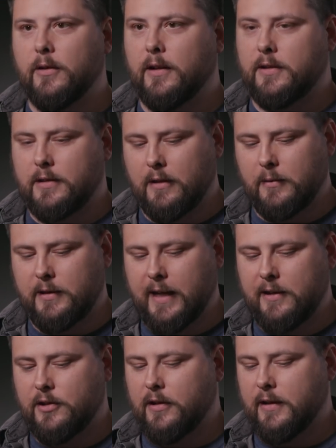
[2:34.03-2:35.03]
know it all started with
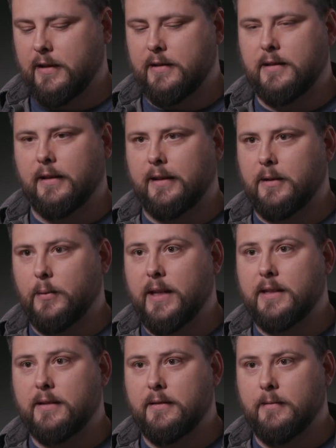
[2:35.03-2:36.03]
Dan Jurgens and Lee
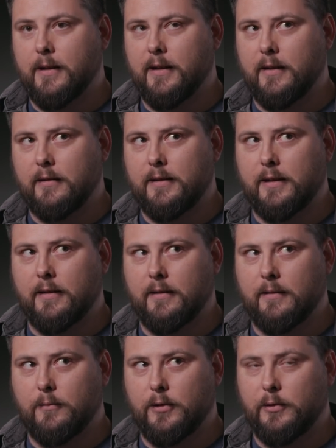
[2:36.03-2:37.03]
Weeks uh, did
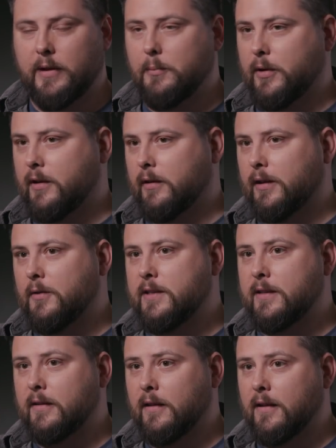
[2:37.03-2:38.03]
a we're doing a book called
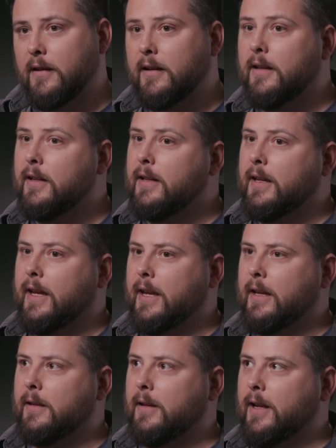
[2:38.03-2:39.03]
Lois and Clark,
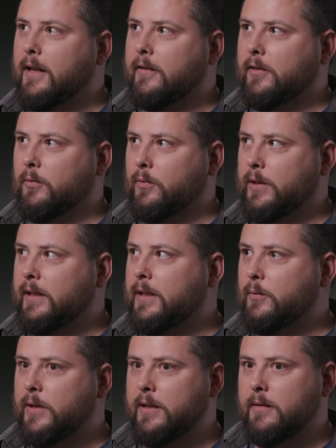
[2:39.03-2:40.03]
and and so
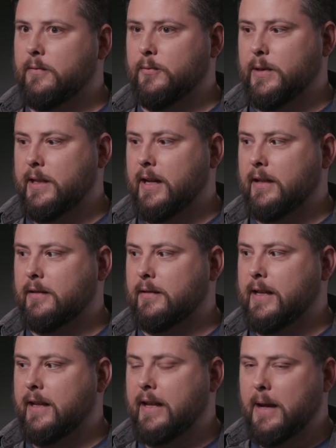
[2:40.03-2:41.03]
really we we got to
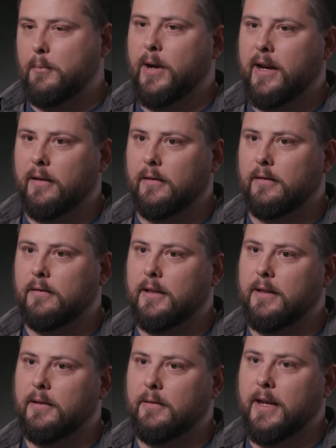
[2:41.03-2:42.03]
take that model
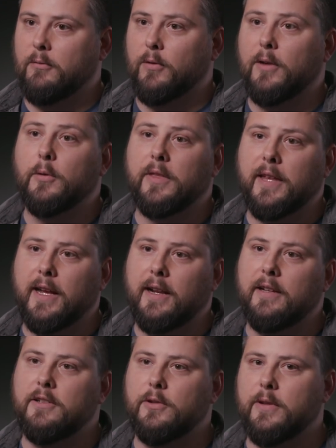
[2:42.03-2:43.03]
and and run with
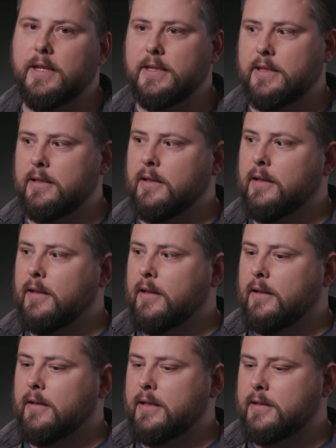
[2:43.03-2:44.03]
that and do this
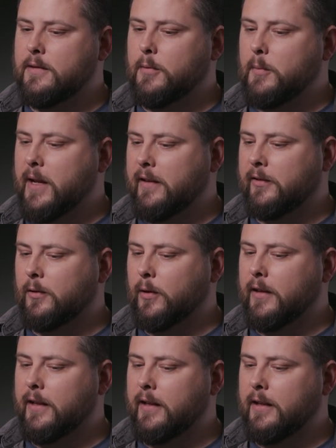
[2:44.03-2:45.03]
this Superman
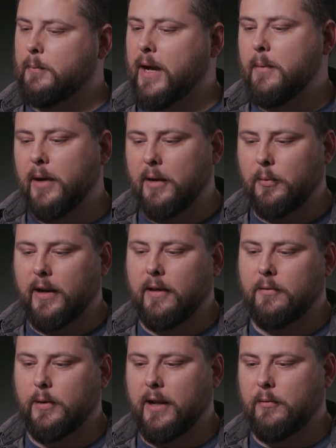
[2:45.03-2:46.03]
story that in my mind what
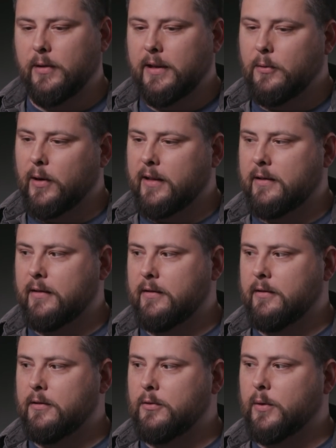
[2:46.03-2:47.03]
I what I really wanted to
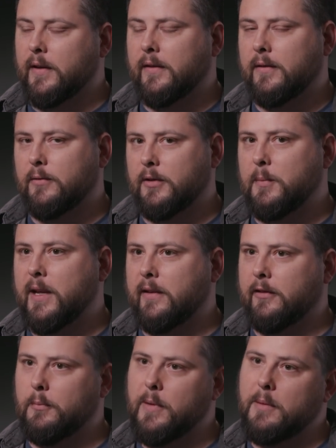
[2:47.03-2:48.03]
do was was make
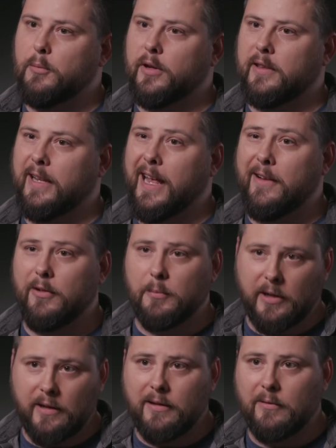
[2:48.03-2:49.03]
a Superman book that
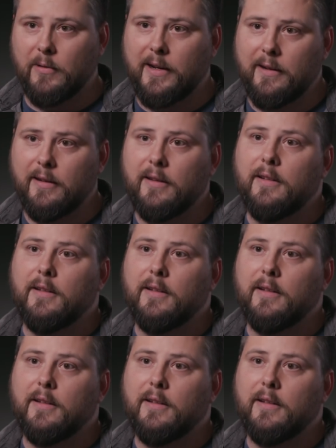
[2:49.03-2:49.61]
everybody could read